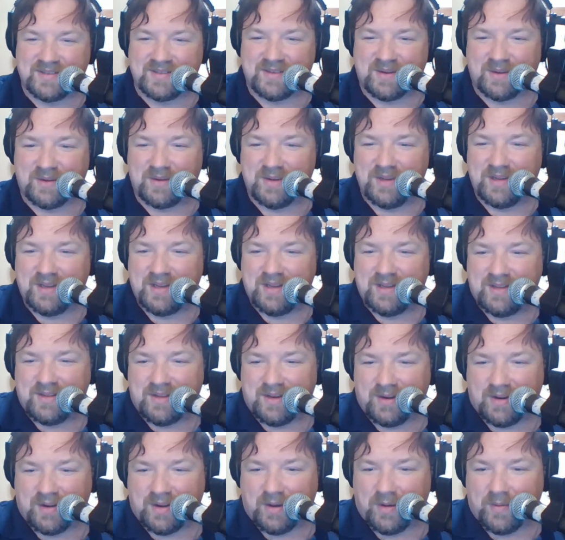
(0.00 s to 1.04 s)
So
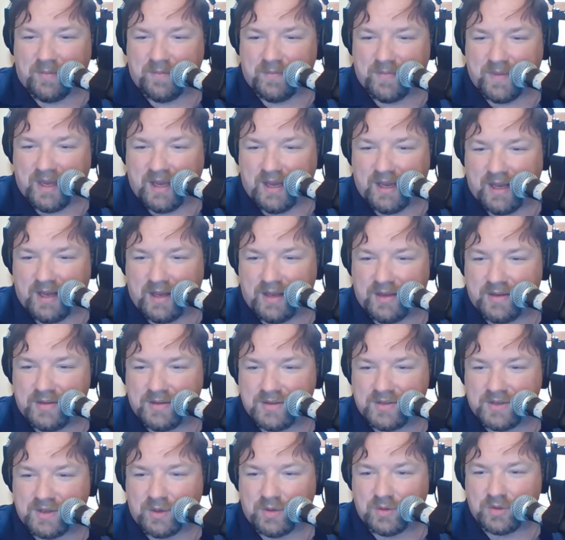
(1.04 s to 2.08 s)
there you go.
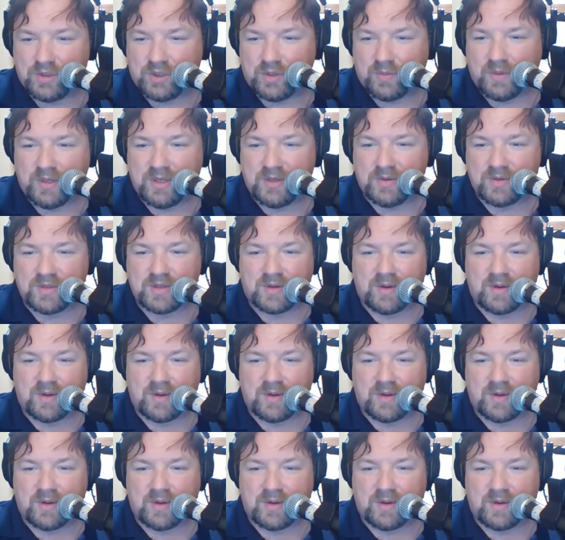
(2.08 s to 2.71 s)
So should we do a